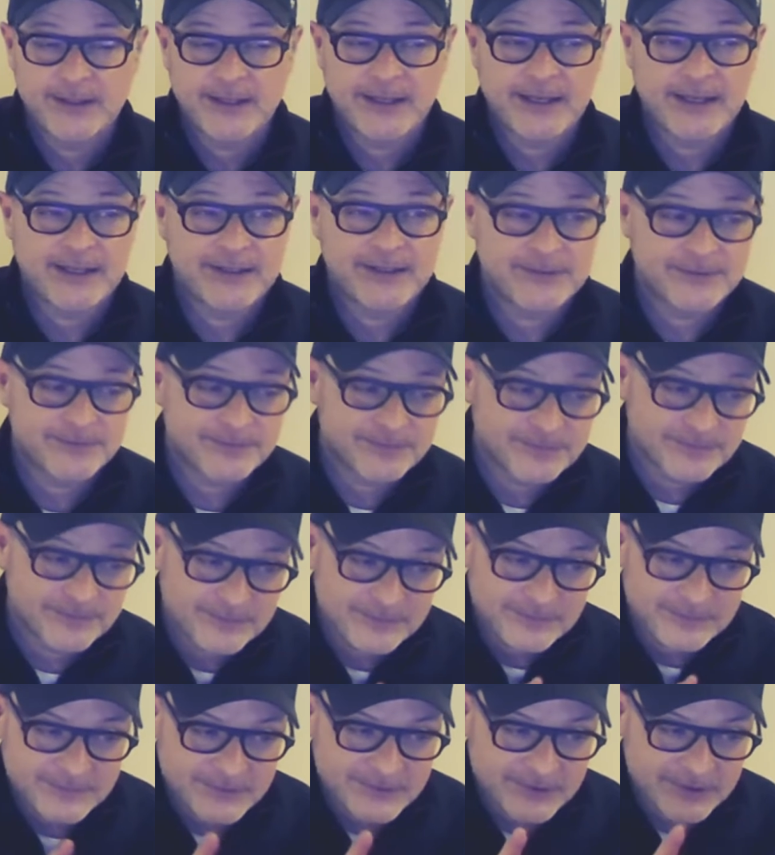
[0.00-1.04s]
and
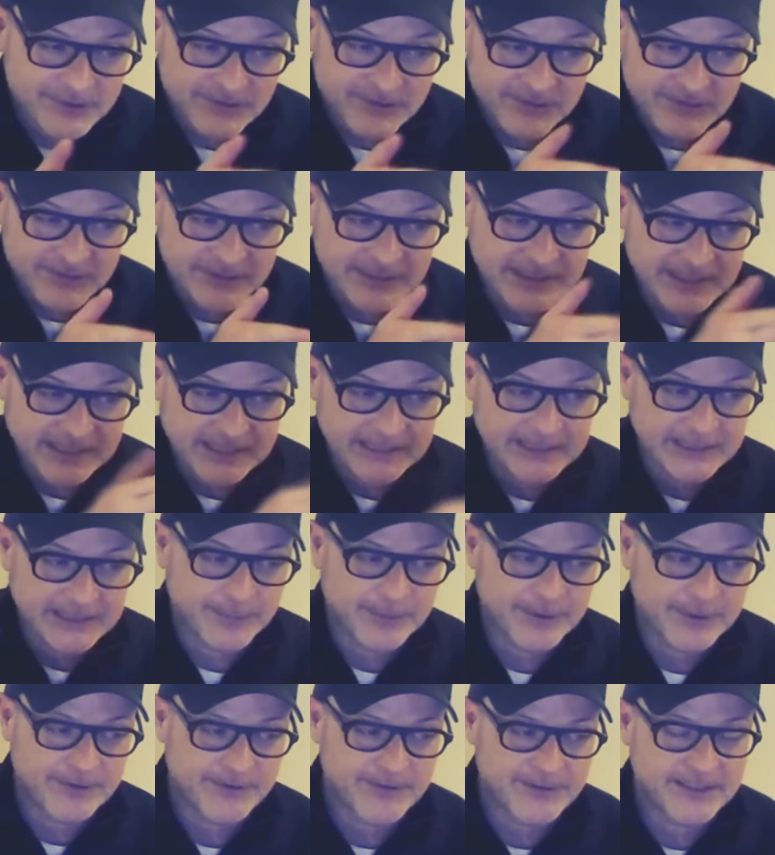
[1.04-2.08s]
just sneak a little
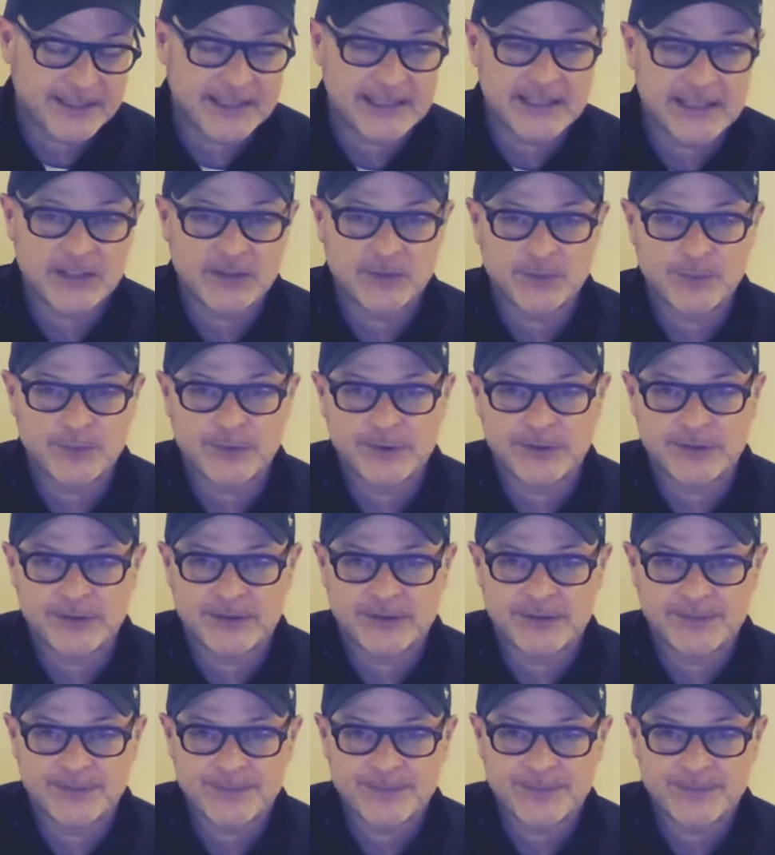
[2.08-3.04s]
bit of the Kingsman